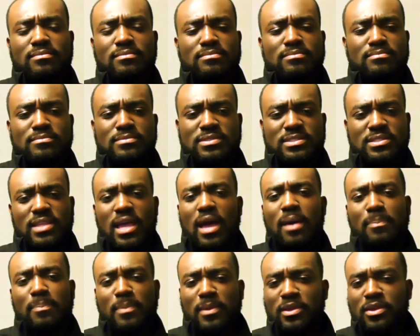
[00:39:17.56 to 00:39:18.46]

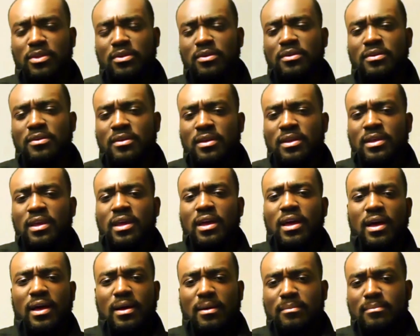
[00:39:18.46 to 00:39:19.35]
stopping your
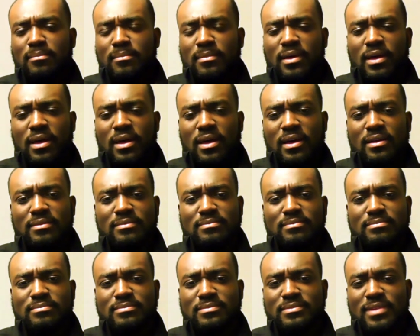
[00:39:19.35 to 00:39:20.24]

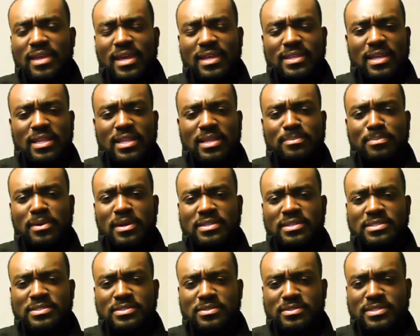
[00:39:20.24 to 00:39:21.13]

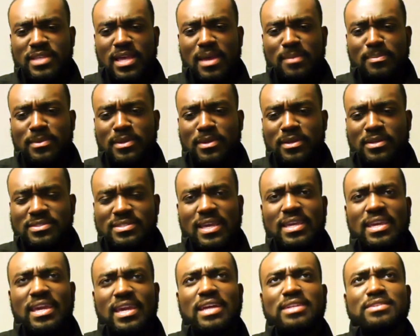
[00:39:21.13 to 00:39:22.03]
antidepressants or stopping your
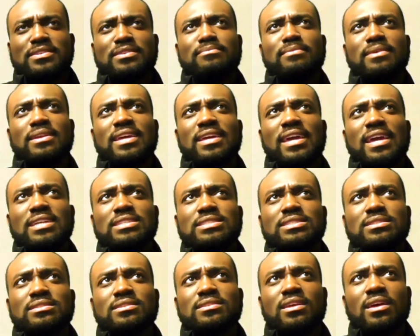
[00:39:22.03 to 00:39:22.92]
psychiatric
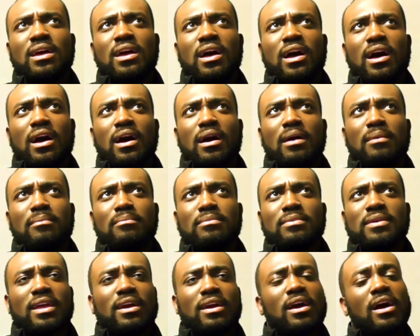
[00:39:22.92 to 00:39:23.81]
medication
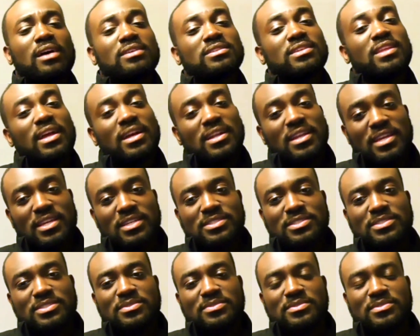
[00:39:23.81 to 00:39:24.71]
can cause a lot of
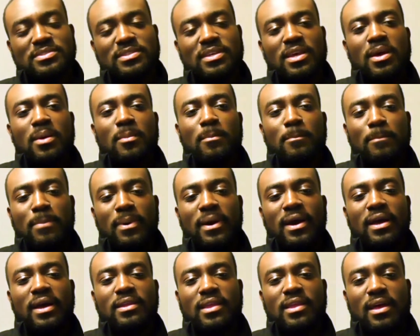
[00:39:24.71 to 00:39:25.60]
issues.
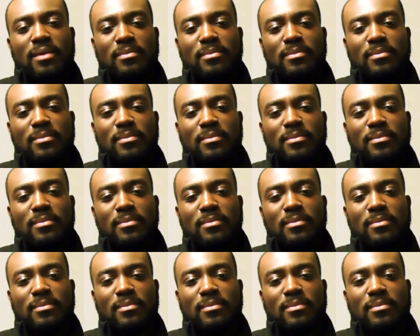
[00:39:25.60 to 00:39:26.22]
But I mean,